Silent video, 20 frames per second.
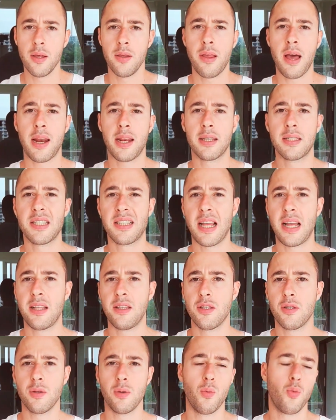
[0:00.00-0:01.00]
That
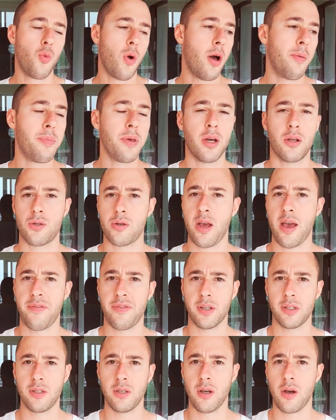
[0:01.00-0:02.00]
extends well beyond
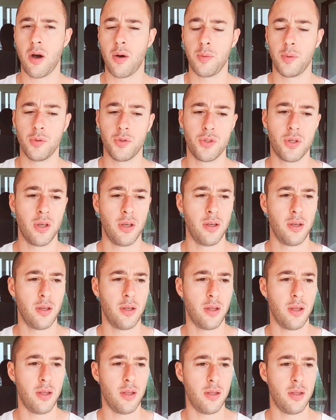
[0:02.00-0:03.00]
traffic to almost
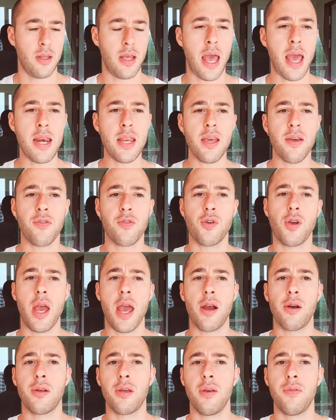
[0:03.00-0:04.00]
any of
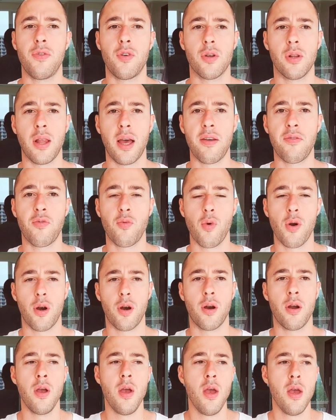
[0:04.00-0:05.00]
your area of your life
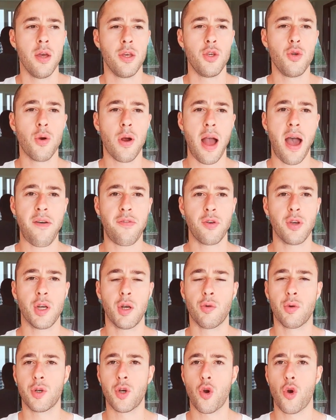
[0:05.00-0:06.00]
where you are
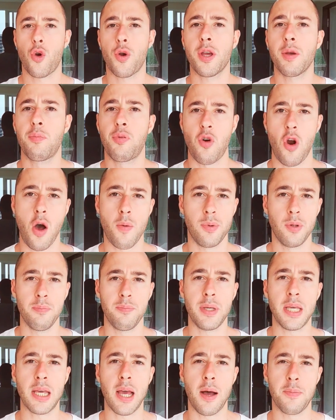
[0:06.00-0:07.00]
having a recurring
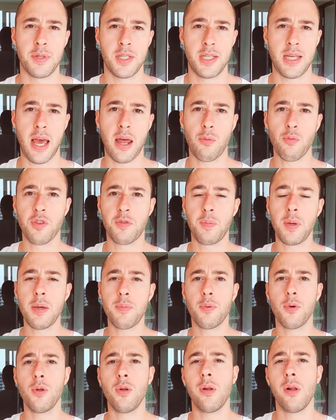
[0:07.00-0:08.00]
problem being upset with
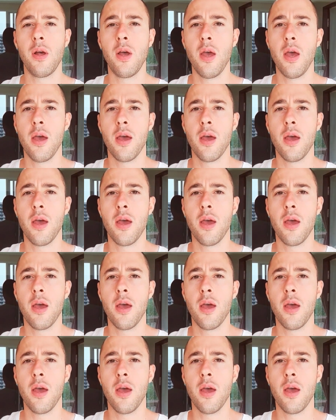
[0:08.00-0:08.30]
people